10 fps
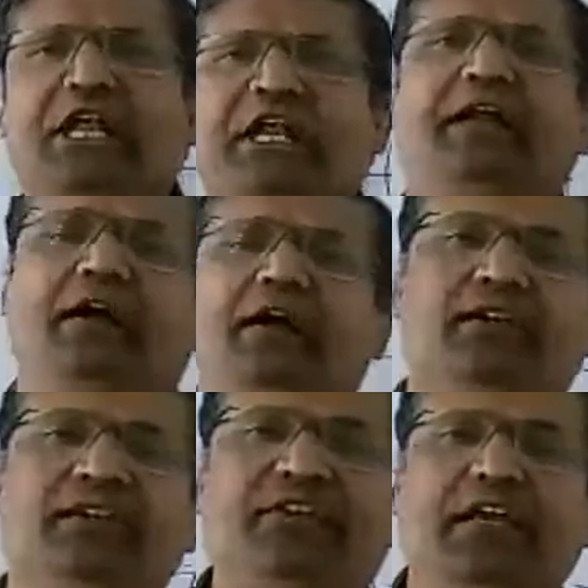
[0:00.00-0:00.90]
if the
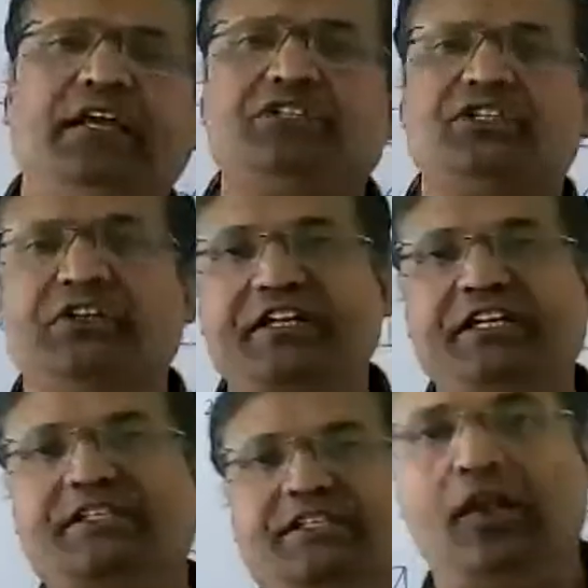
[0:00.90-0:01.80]

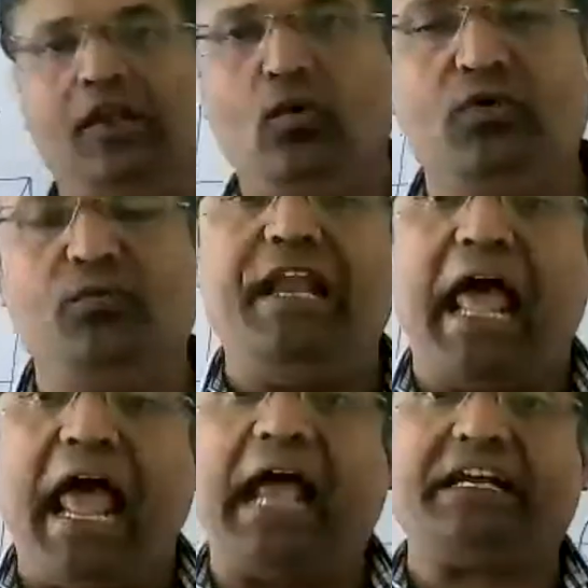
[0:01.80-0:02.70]
external
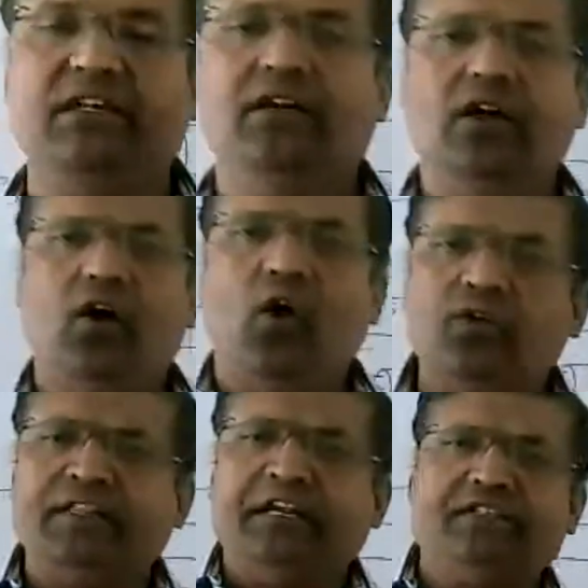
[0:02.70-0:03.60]
tensile load will
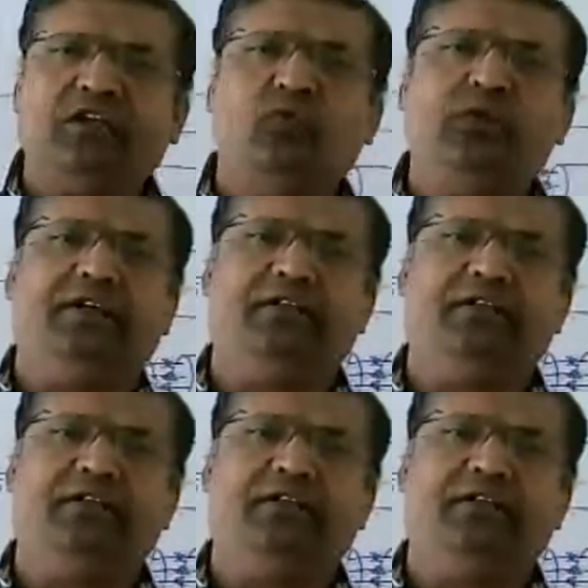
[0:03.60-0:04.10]
act on